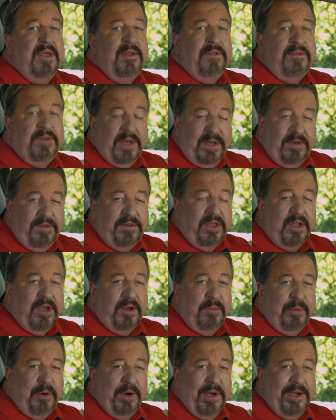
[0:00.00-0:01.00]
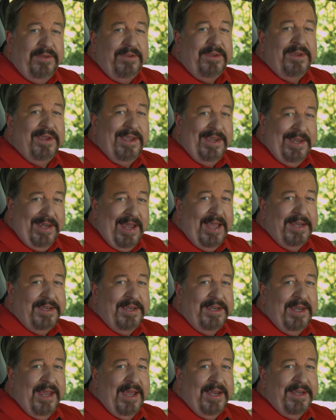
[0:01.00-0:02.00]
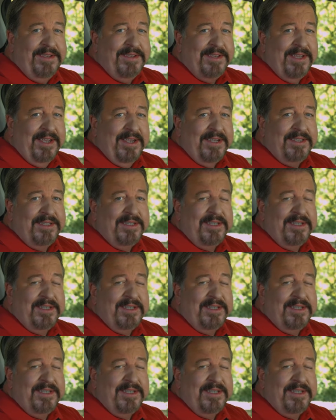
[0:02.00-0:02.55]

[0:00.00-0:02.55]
since the Caprice in 1996.